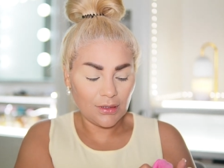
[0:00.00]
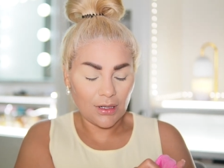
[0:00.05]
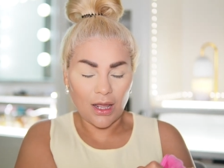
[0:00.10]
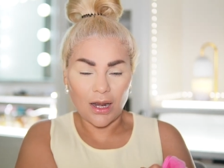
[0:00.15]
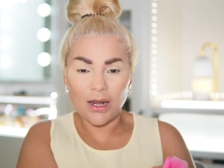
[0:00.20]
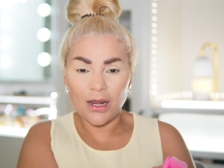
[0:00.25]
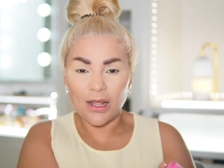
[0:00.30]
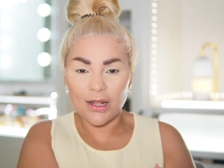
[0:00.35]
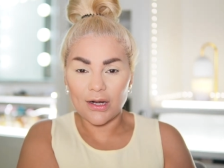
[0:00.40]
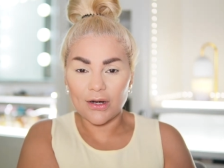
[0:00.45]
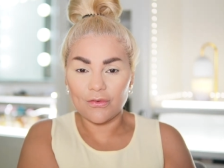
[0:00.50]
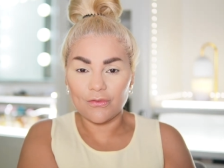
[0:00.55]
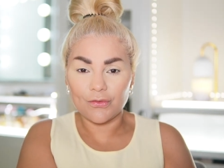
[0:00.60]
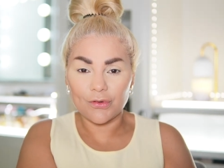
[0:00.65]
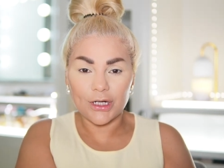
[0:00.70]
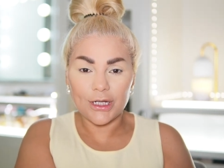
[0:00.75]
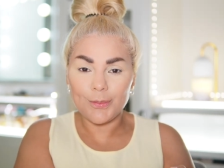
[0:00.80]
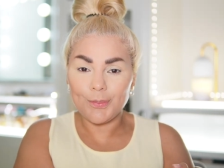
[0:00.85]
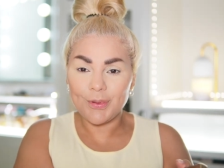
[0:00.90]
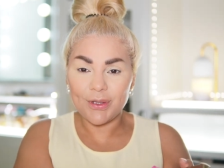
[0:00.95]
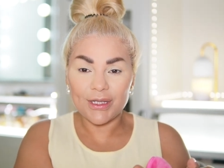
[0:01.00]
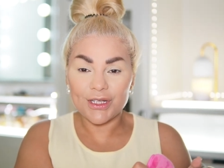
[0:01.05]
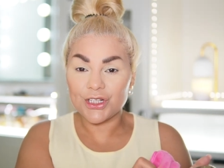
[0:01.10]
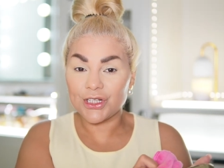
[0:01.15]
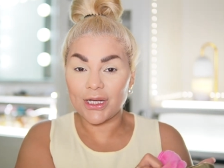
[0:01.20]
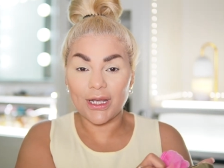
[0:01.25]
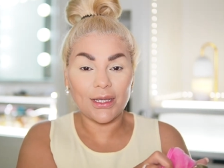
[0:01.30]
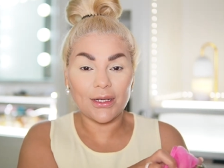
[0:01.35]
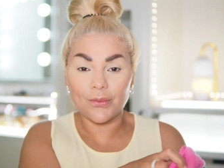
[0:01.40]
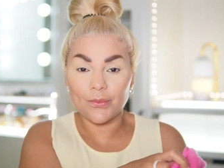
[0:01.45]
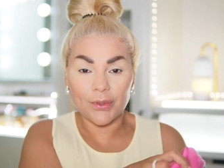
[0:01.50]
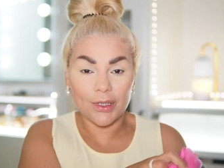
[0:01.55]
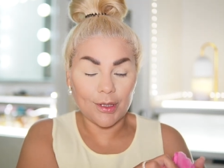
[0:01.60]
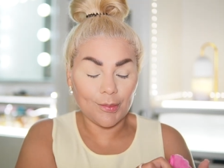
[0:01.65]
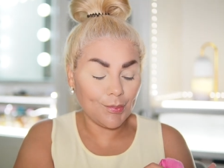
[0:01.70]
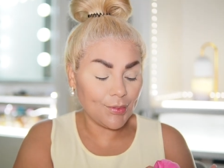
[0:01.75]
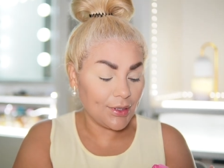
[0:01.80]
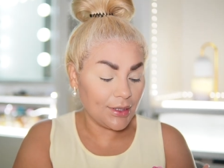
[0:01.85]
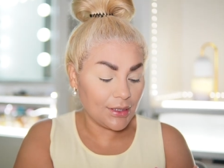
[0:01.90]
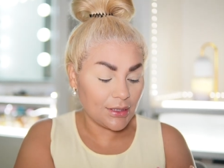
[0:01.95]
A lot of repeat shade
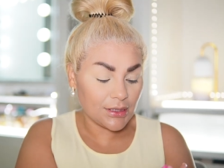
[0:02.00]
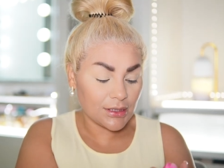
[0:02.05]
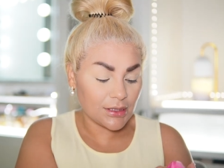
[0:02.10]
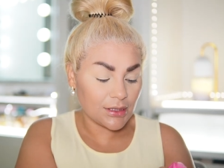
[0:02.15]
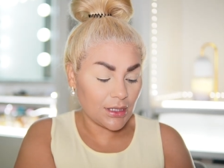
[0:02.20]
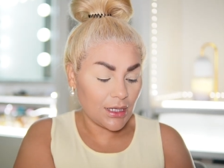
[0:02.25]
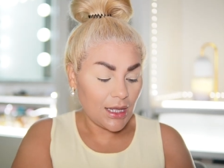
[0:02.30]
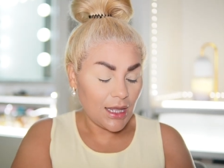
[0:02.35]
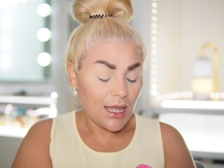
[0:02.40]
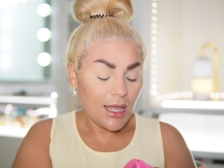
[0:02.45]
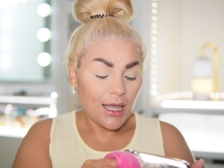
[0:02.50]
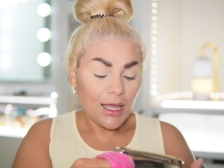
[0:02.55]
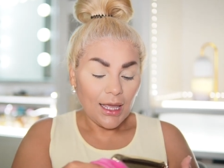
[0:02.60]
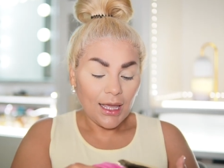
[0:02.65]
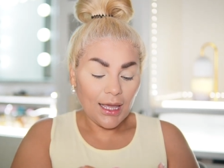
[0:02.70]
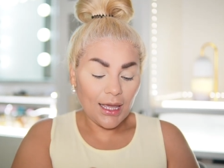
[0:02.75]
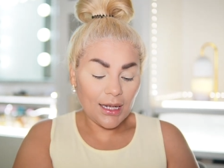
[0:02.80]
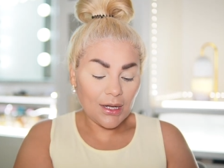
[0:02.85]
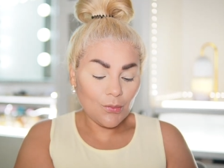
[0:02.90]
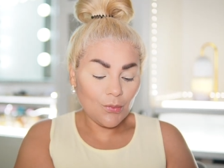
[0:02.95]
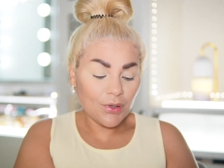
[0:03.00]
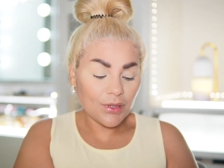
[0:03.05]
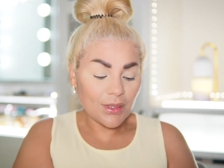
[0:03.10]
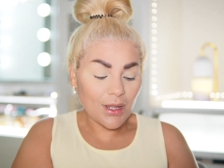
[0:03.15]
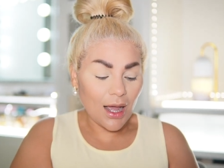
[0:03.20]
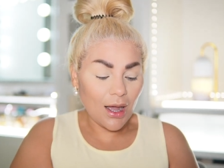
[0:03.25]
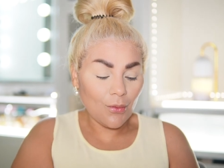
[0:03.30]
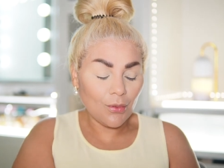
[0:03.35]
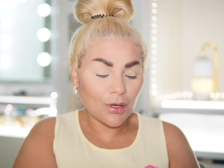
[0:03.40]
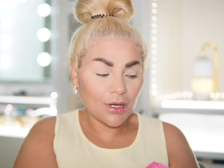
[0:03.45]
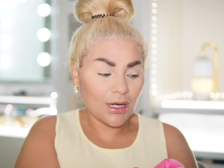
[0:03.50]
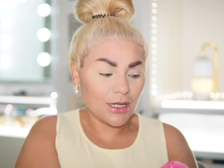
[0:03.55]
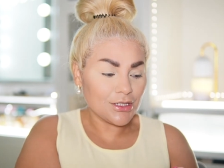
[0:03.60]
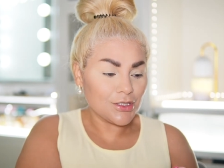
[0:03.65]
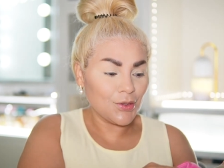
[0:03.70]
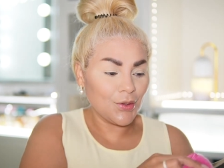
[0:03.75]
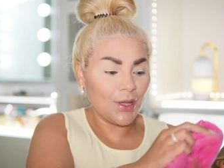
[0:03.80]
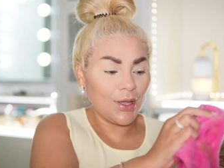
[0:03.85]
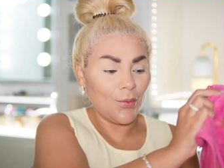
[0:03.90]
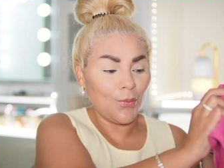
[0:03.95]
repeats and with Hourglass.
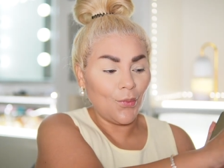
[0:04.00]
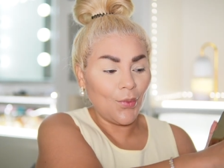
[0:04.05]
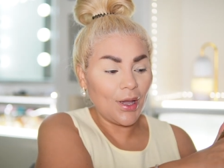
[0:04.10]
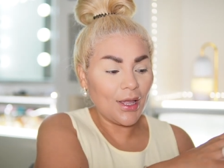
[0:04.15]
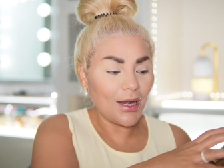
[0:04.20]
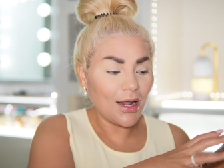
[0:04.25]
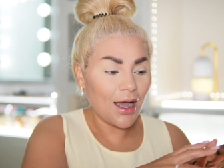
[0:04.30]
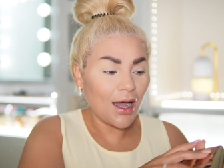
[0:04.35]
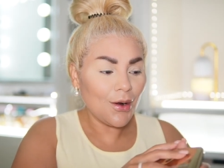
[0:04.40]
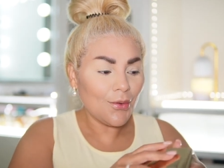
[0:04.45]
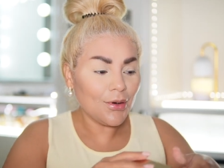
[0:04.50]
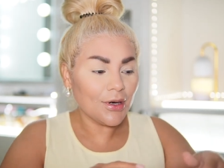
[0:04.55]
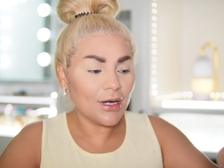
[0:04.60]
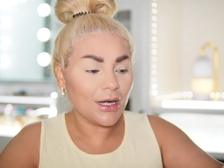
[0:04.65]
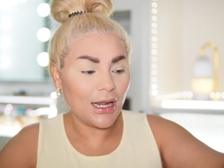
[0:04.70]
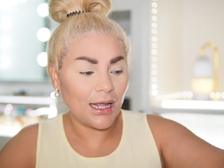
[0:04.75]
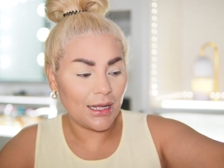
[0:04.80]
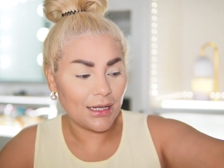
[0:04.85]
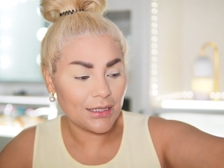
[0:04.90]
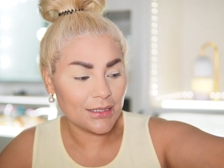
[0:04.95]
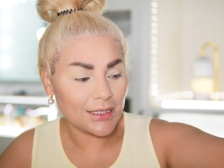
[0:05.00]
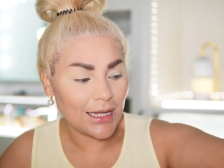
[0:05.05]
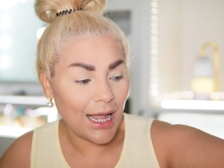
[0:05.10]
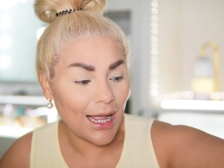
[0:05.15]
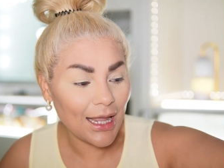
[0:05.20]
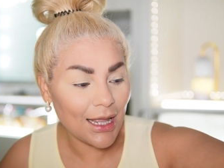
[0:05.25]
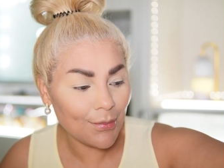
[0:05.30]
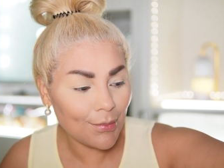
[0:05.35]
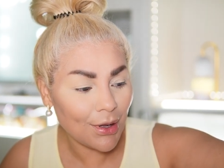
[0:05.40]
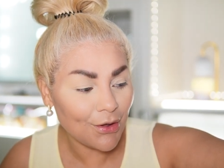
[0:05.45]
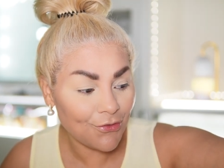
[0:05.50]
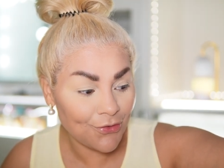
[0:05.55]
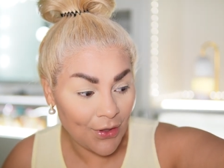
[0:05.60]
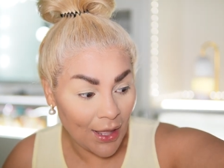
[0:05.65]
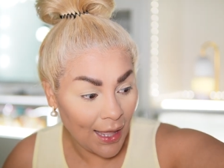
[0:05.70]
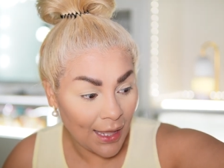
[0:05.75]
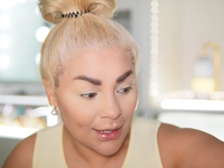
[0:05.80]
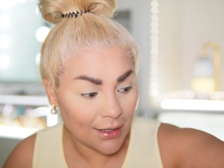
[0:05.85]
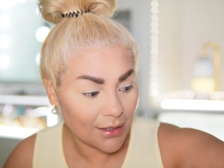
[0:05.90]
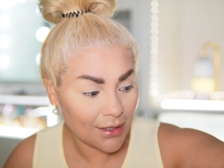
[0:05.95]
Okay, when Hourglass, I am a
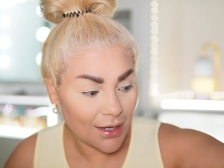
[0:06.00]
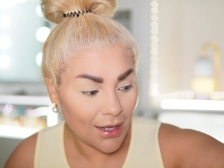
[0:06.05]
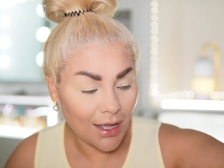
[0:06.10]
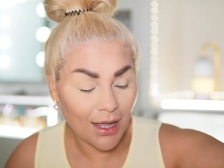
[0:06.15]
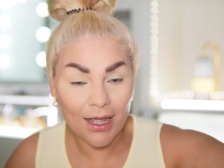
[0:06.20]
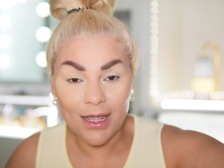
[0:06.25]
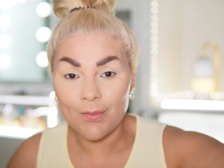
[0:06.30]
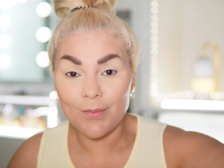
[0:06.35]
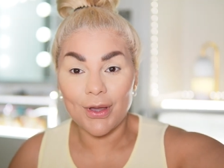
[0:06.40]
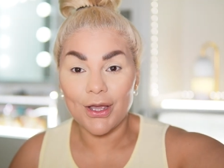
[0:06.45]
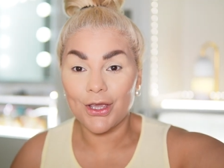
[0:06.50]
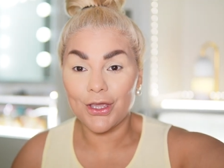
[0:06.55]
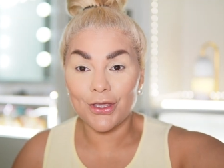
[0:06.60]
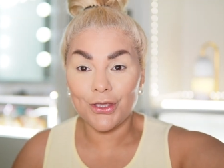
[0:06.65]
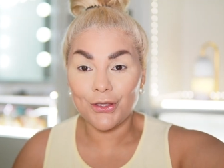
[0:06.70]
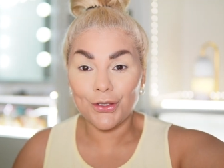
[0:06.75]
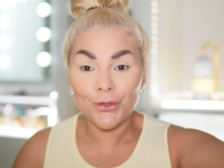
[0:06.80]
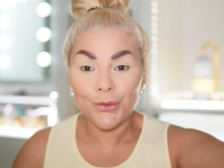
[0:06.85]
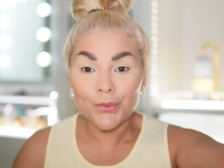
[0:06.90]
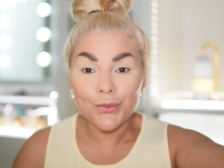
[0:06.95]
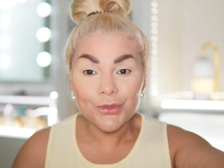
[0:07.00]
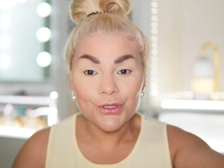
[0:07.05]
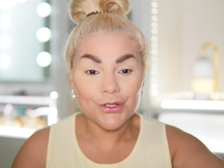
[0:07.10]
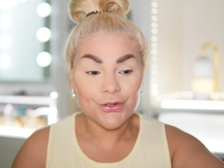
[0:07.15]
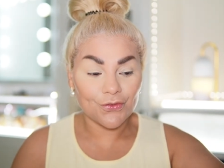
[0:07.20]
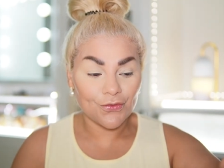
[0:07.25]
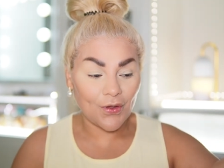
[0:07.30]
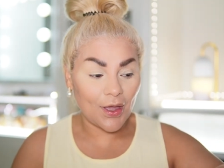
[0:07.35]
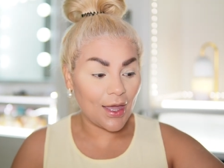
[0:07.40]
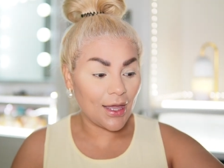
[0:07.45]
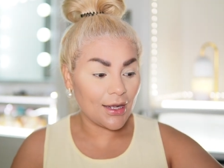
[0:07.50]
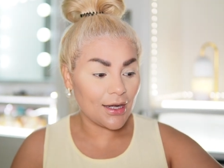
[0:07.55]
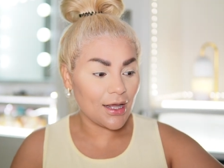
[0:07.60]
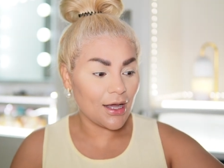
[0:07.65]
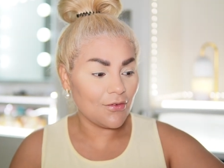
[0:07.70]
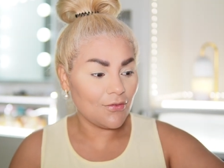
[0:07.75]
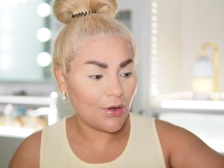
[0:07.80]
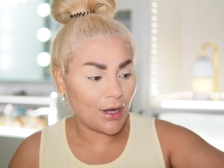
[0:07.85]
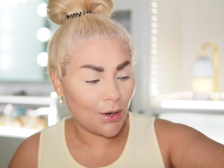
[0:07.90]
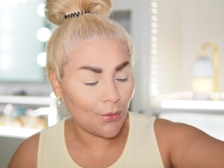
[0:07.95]
fan. I am a huge fan
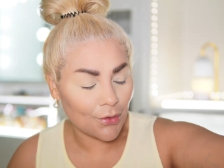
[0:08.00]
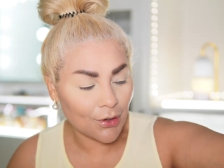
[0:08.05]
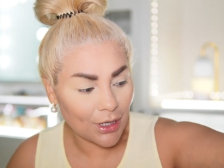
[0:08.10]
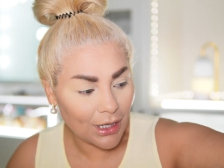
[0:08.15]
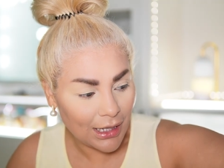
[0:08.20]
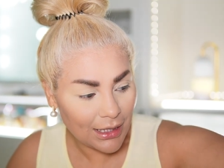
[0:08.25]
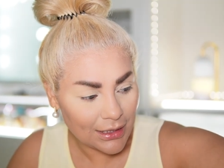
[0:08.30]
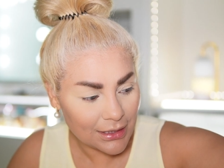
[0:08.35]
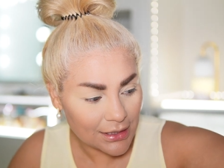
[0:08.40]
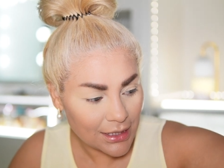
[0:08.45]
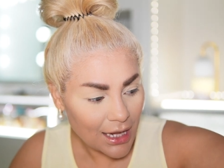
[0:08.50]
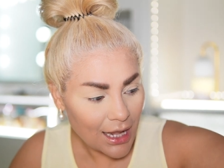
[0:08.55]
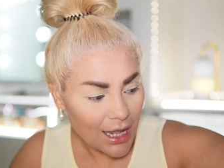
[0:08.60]
of Hourglass.